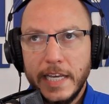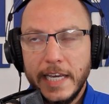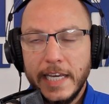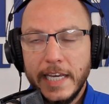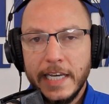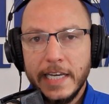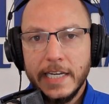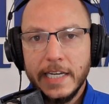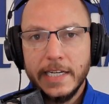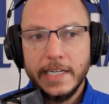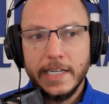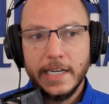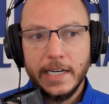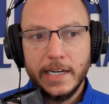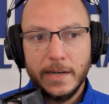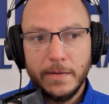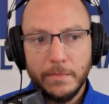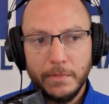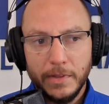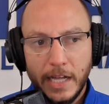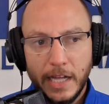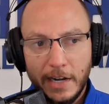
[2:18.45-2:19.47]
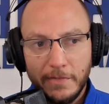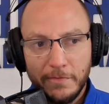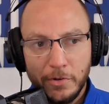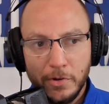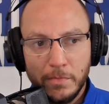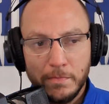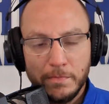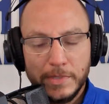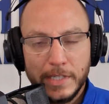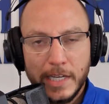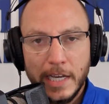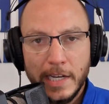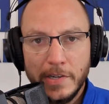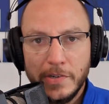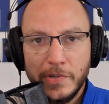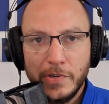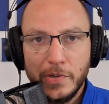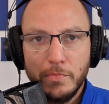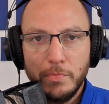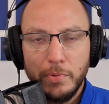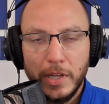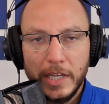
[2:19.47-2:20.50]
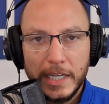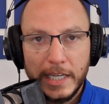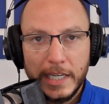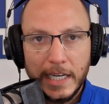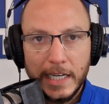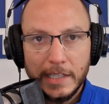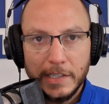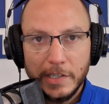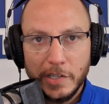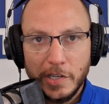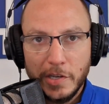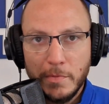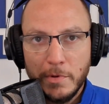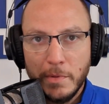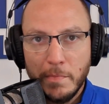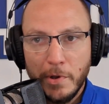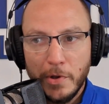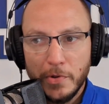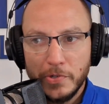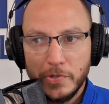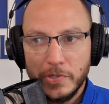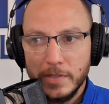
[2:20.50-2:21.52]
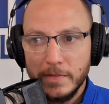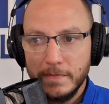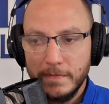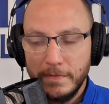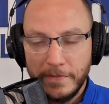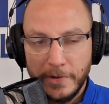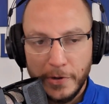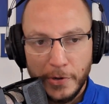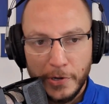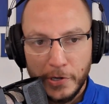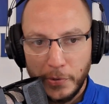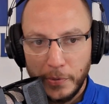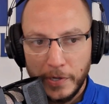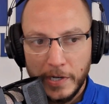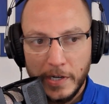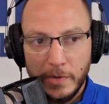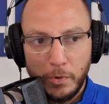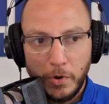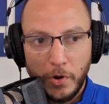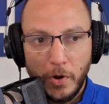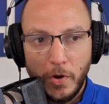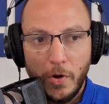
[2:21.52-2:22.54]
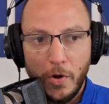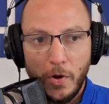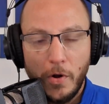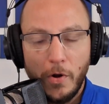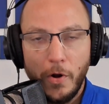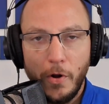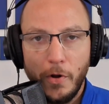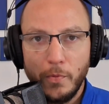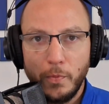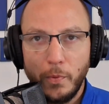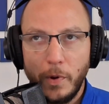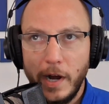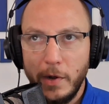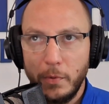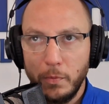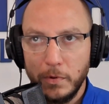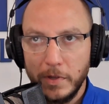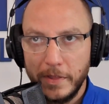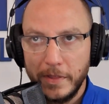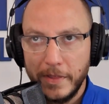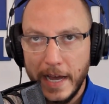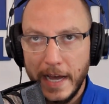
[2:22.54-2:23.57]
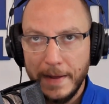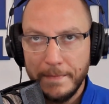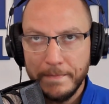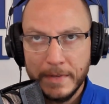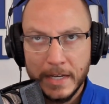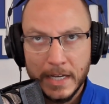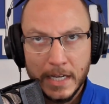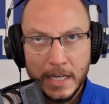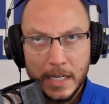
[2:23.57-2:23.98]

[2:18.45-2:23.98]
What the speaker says: and a lot of them tend to placate the human emotion, fear and greed. We're all hardwired with that.